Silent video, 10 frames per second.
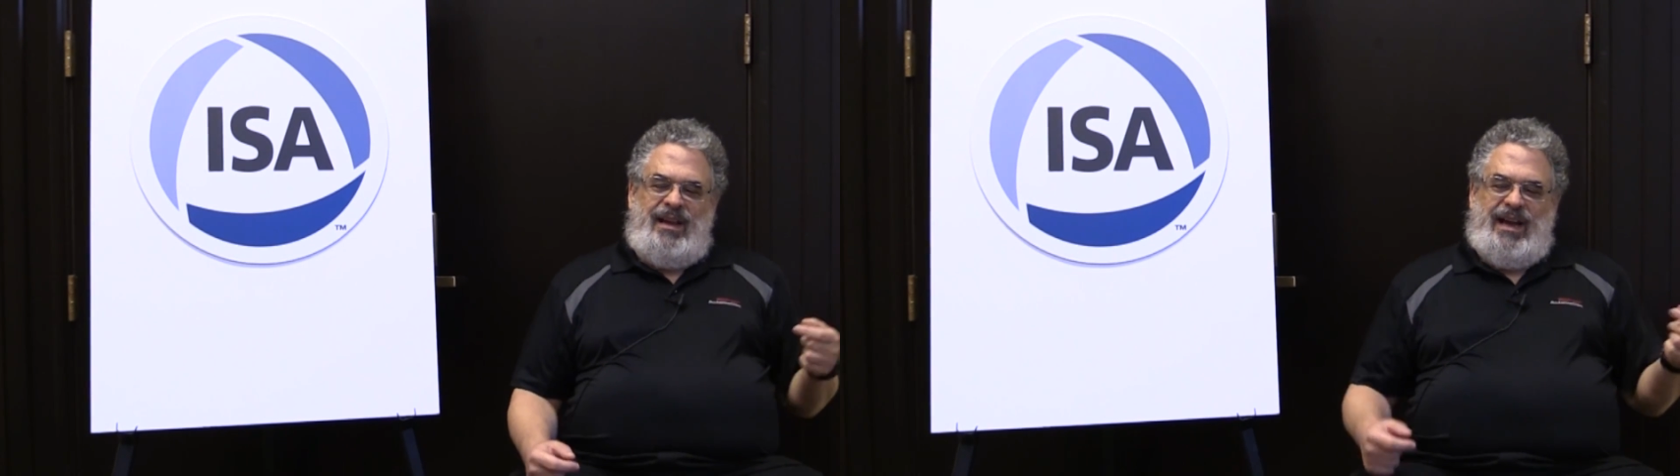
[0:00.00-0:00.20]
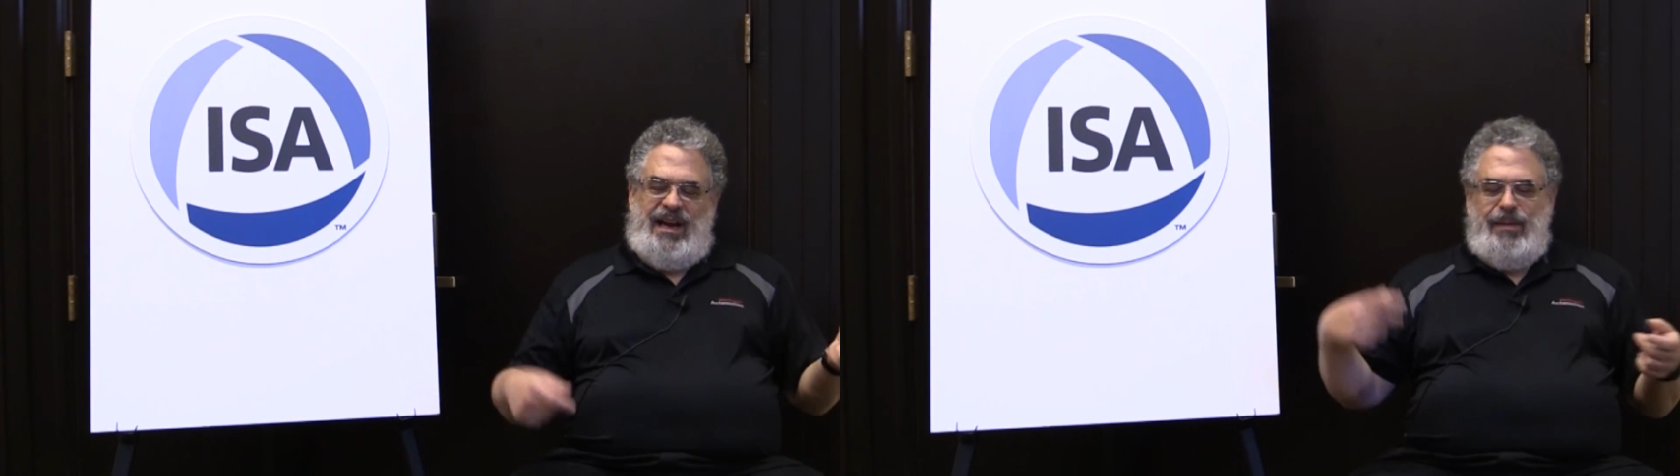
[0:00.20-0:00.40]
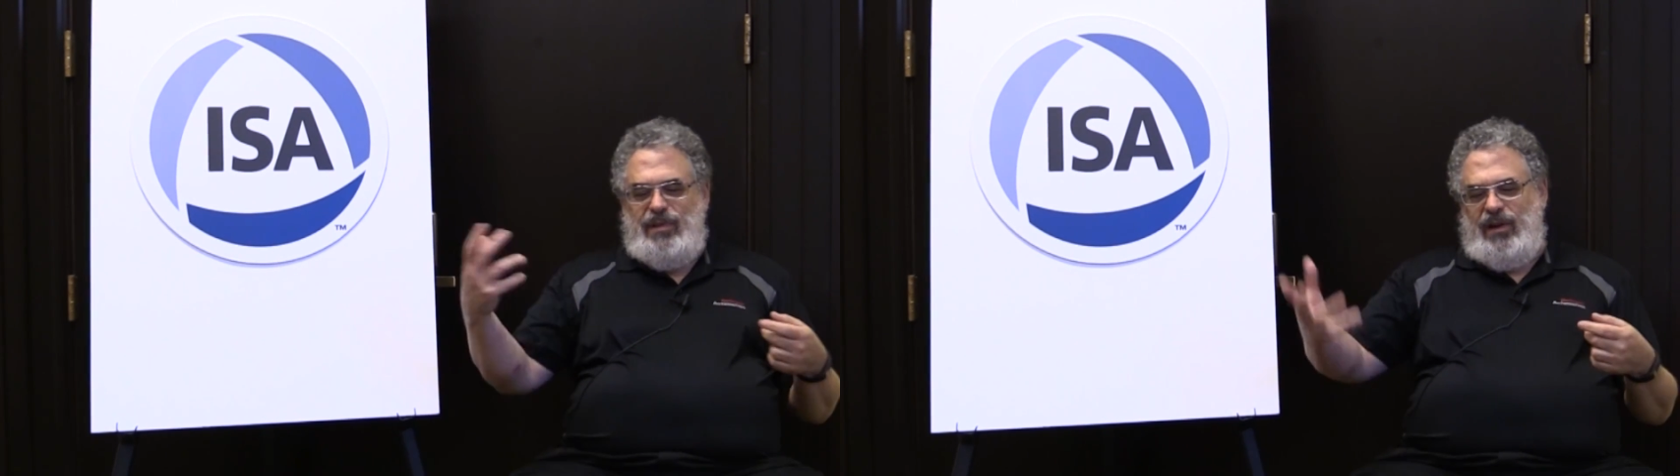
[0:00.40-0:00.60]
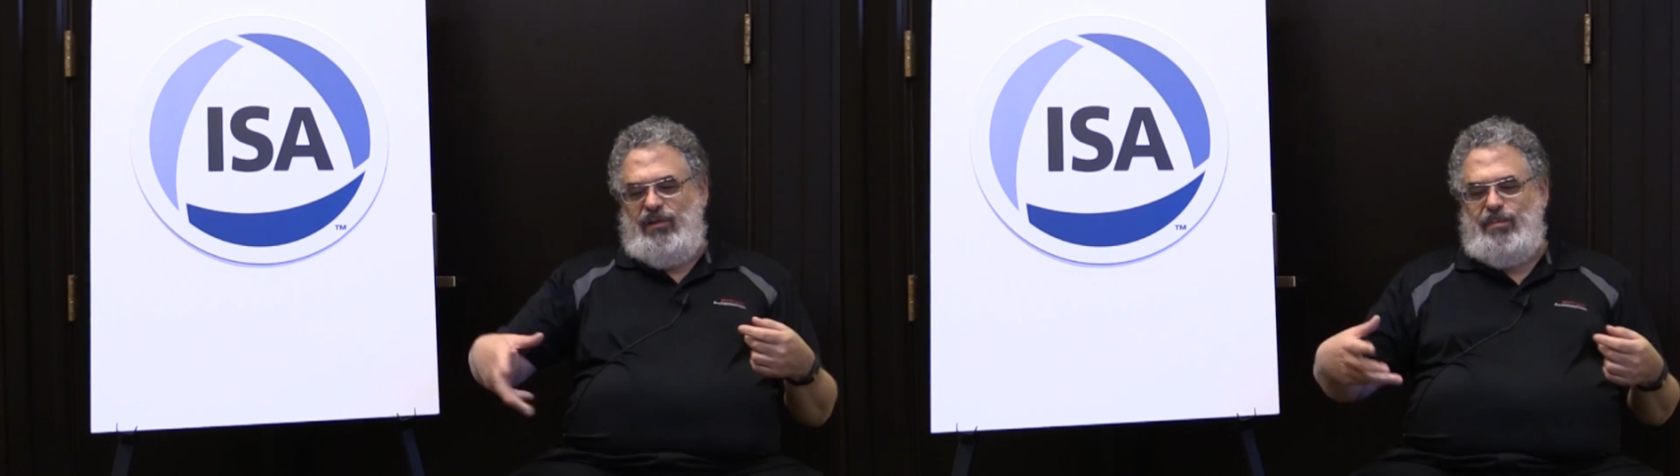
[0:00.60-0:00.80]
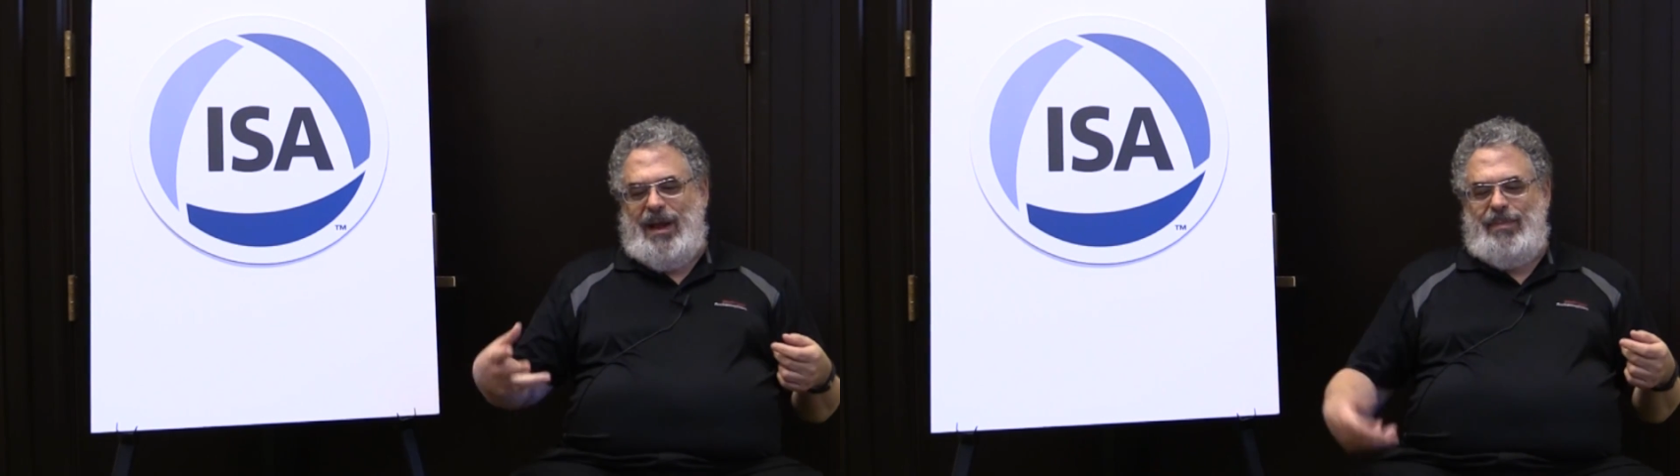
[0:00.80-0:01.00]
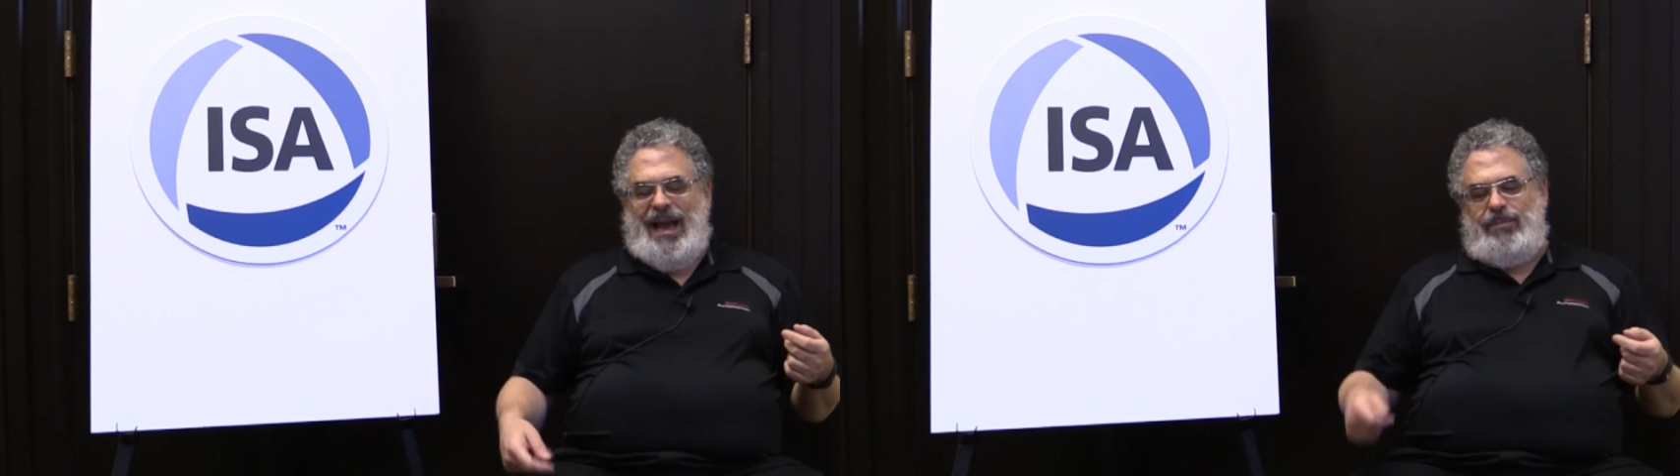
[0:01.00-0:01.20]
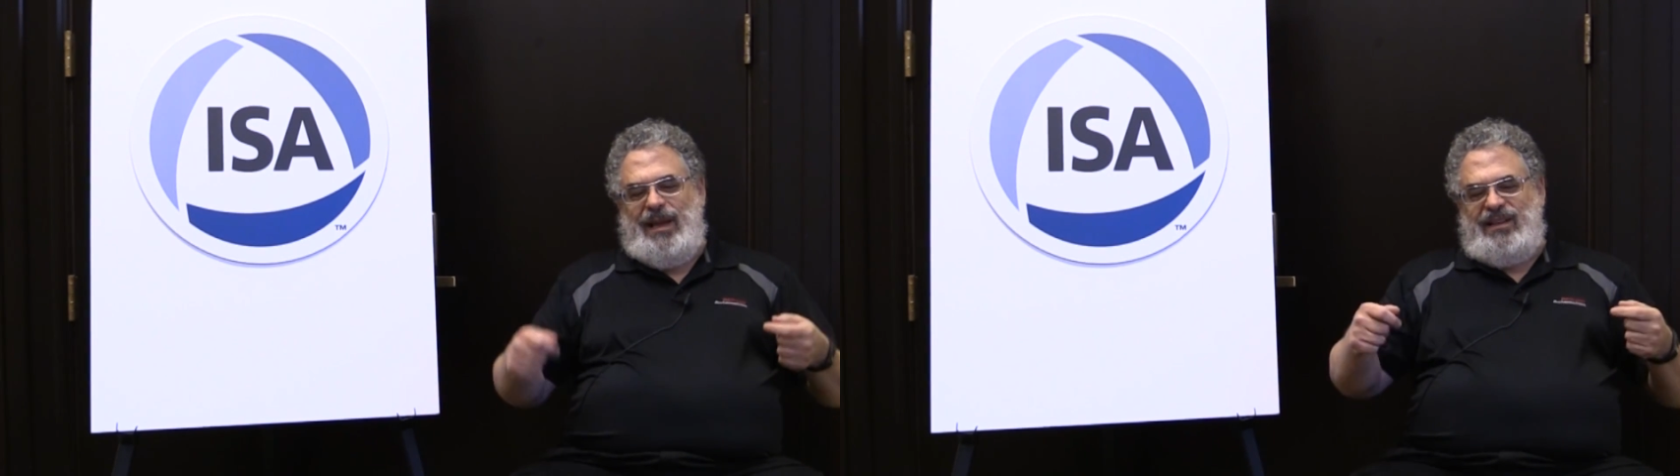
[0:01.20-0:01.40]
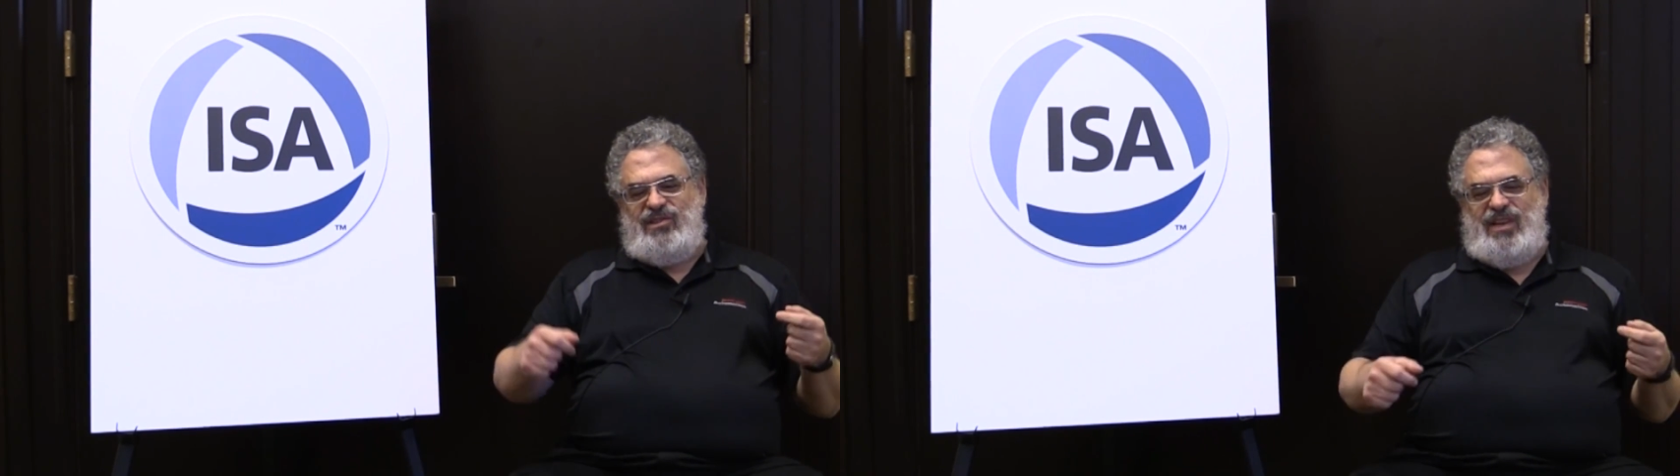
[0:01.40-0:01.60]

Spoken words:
and I'm there with my back bacon